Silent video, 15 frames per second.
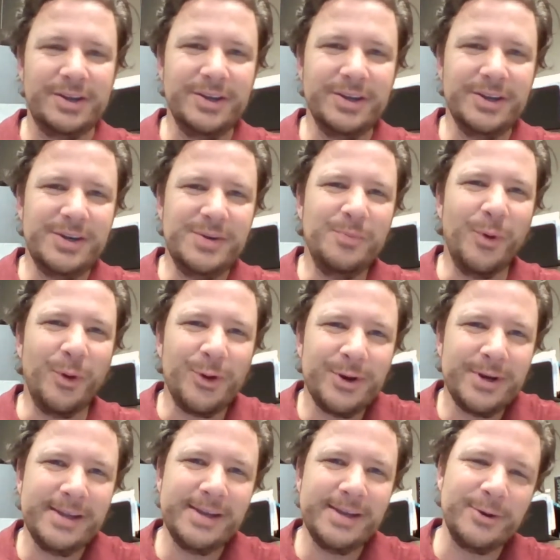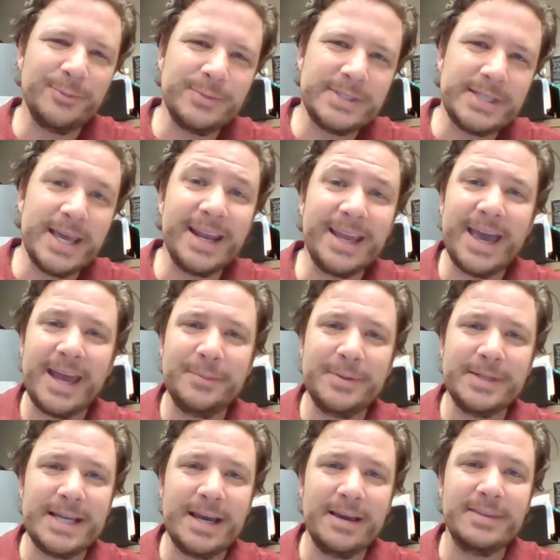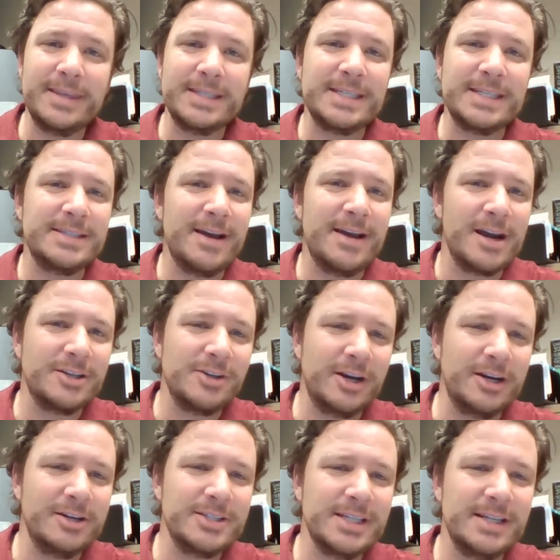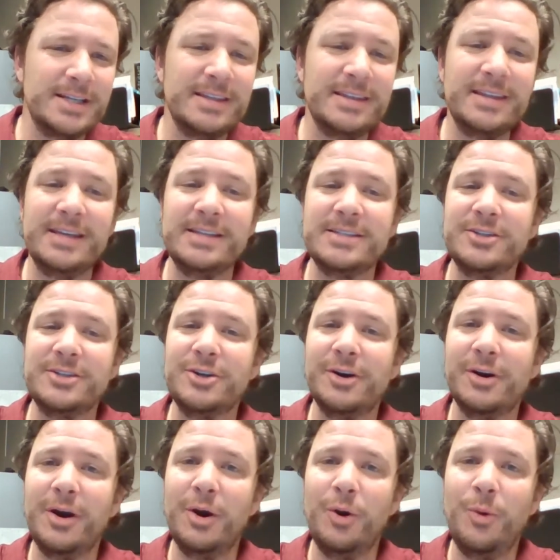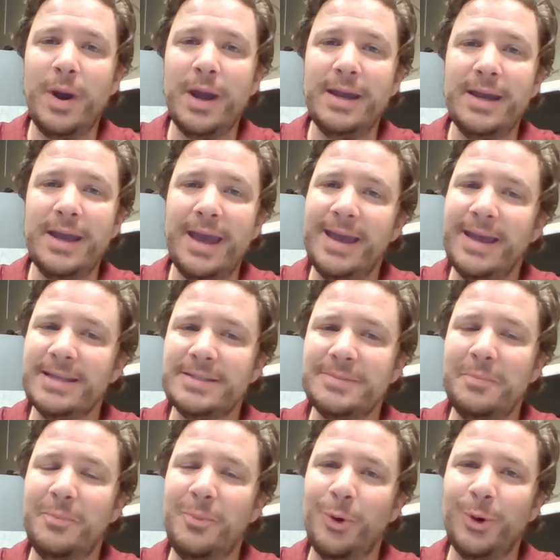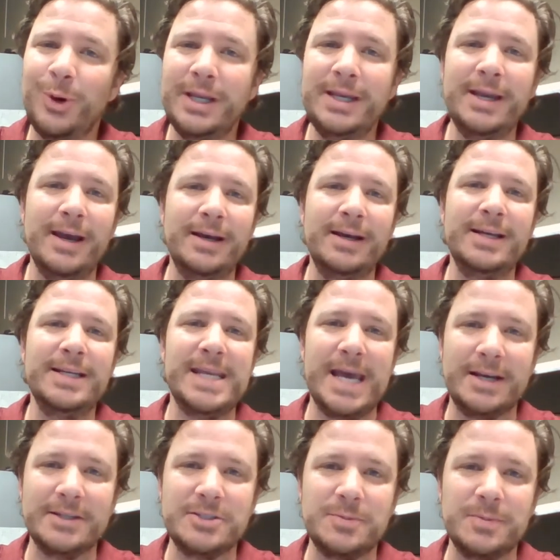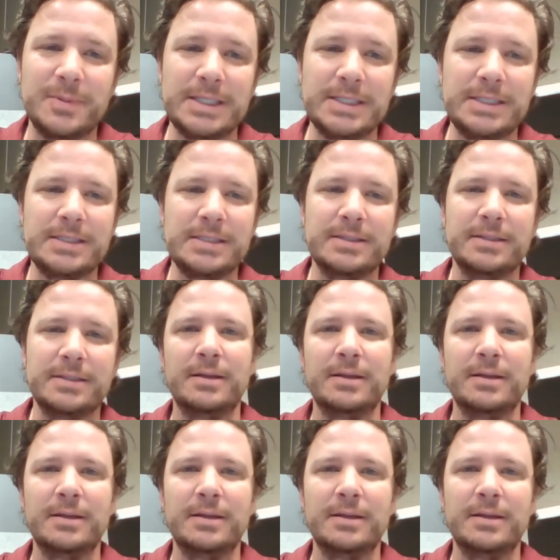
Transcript: Good morning, Olmsted Academy South. This is Dr. Anderson, and these are your OAS morning announcements.